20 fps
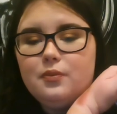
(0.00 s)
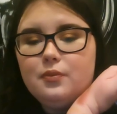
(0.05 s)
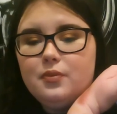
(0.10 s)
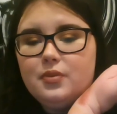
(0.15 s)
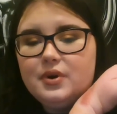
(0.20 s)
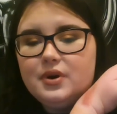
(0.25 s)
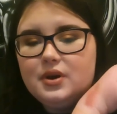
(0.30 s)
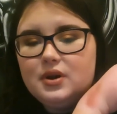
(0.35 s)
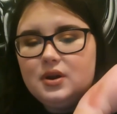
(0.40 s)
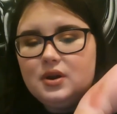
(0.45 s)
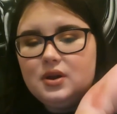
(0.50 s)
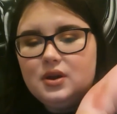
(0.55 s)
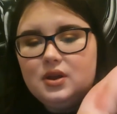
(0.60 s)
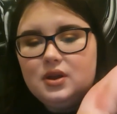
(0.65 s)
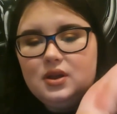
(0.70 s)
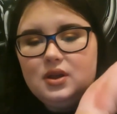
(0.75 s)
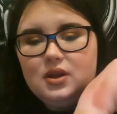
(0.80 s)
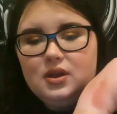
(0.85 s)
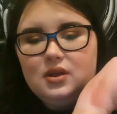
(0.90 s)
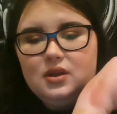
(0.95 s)
but
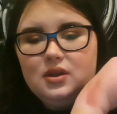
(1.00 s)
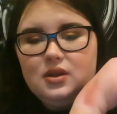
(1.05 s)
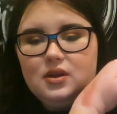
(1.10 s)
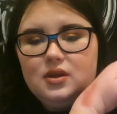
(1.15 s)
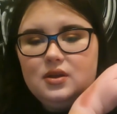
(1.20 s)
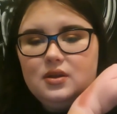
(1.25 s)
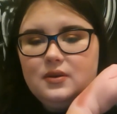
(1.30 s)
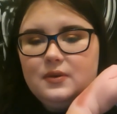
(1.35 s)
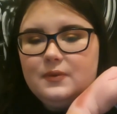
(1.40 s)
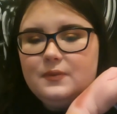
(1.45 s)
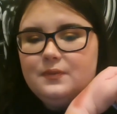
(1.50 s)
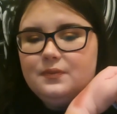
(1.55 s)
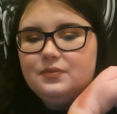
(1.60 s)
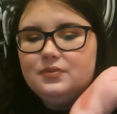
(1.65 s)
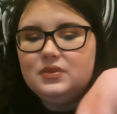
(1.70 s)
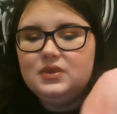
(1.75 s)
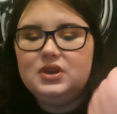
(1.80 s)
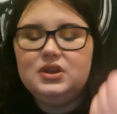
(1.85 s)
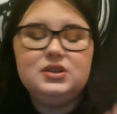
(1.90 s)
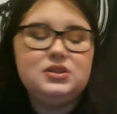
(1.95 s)

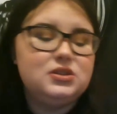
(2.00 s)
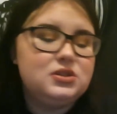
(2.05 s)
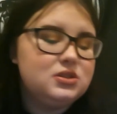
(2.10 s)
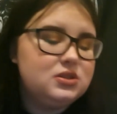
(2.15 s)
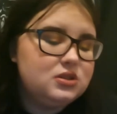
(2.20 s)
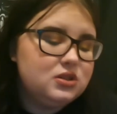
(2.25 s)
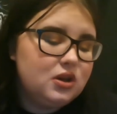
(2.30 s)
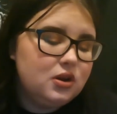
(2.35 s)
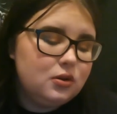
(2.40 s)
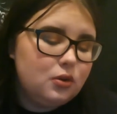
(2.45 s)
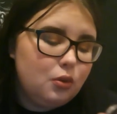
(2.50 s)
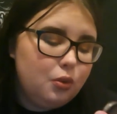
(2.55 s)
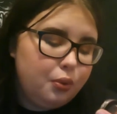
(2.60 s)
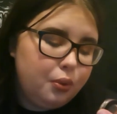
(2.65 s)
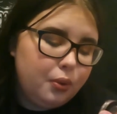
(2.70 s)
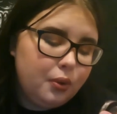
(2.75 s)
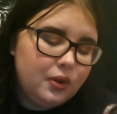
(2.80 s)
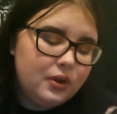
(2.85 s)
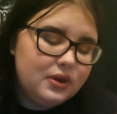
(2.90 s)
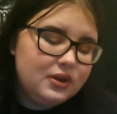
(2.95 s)
it's
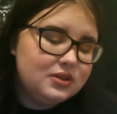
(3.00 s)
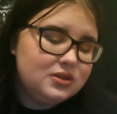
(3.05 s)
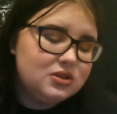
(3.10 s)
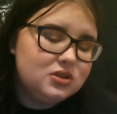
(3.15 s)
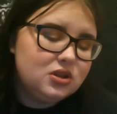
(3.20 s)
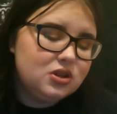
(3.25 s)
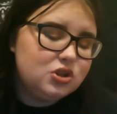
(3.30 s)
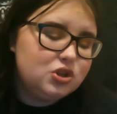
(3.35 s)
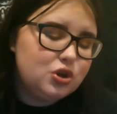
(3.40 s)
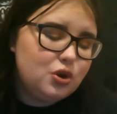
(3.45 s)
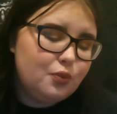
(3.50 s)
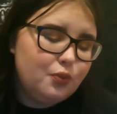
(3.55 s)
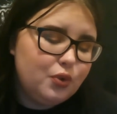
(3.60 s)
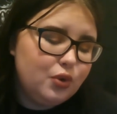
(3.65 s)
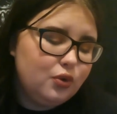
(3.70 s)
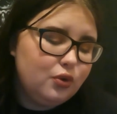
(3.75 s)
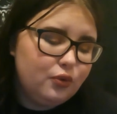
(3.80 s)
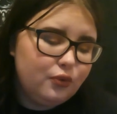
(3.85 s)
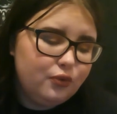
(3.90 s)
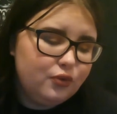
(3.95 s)
such a
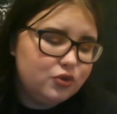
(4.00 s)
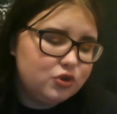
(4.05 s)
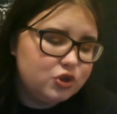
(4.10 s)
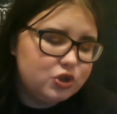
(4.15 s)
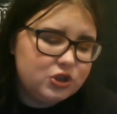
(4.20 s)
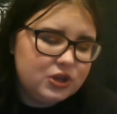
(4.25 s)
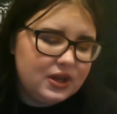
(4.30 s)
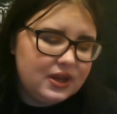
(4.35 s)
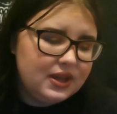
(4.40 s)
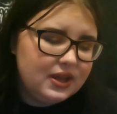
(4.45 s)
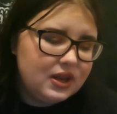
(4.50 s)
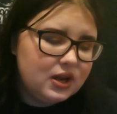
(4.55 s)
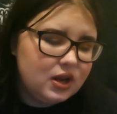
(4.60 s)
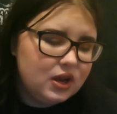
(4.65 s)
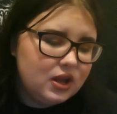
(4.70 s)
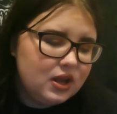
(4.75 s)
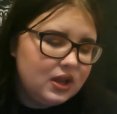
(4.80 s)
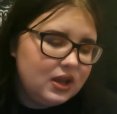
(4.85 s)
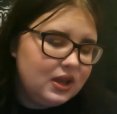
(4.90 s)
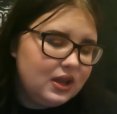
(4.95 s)
beautiful shade,
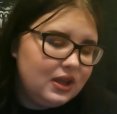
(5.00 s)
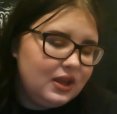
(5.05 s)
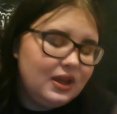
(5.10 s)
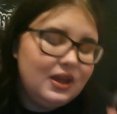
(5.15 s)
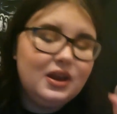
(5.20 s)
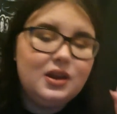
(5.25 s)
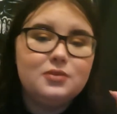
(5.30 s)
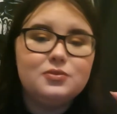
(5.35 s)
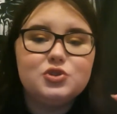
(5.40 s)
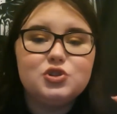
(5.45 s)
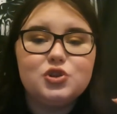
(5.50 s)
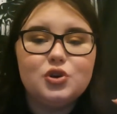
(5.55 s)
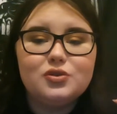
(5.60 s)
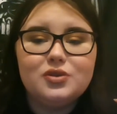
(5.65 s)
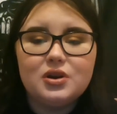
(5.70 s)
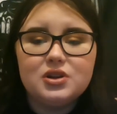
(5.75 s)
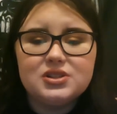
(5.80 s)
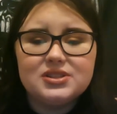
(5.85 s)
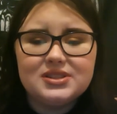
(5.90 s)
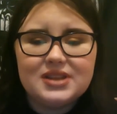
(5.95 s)
and I'm
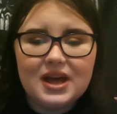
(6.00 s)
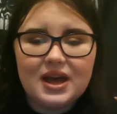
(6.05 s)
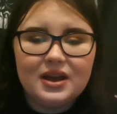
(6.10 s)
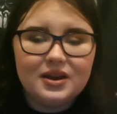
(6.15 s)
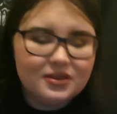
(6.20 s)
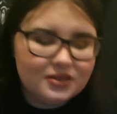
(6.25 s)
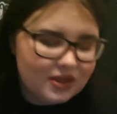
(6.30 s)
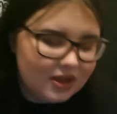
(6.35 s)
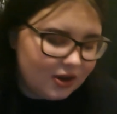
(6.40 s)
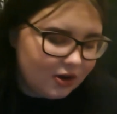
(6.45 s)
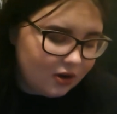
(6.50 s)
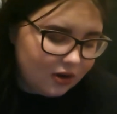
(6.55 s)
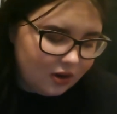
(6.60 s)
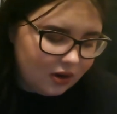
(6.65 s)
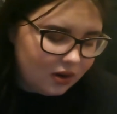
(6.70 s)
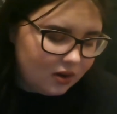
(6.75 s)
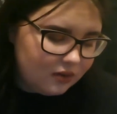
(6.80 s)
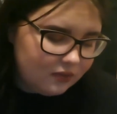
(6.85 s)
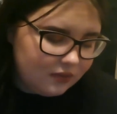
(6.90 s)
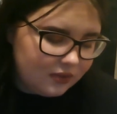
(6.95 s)
so sad they are
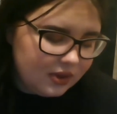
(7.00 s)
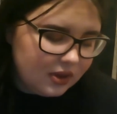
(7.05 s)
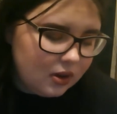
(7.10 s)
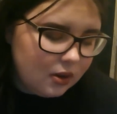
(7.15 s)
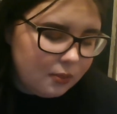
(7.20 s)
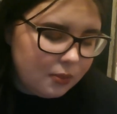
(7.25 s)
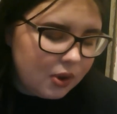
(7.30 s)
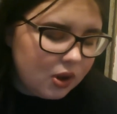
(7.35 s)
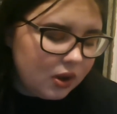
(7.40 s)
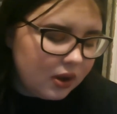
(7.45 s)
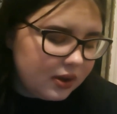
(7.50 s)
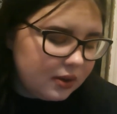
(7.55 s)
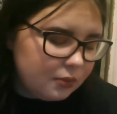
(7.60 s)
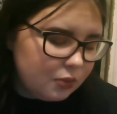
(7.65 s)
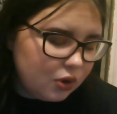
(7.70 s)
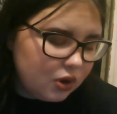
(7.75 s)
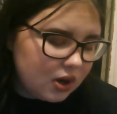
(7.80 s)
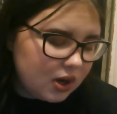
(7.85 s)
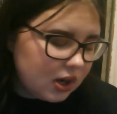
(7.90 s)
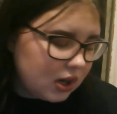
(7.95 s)
not available
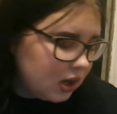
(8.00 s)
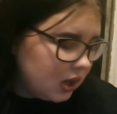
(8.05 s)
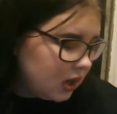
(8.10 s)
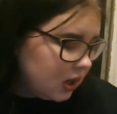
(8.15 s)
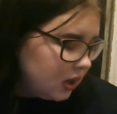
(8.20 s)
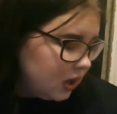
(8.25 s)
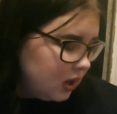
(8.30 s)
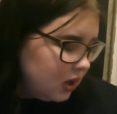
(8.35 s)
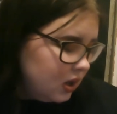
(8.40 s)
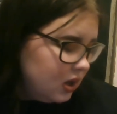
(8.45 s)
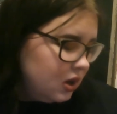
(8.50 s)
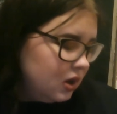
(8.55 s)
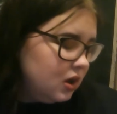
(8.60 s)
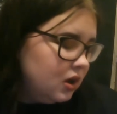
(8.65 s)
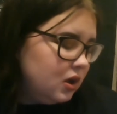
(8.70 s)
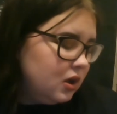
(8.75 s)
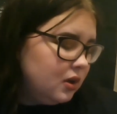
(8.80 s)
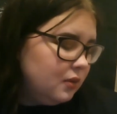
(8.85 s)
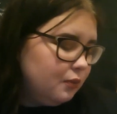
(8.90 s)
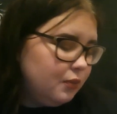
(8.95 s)
anymore,
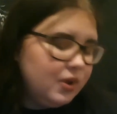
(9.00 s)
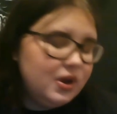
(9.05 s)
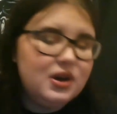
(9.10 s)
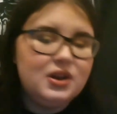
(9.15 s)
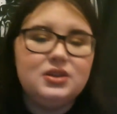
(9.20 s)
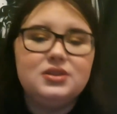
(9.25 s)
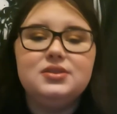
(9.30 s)
but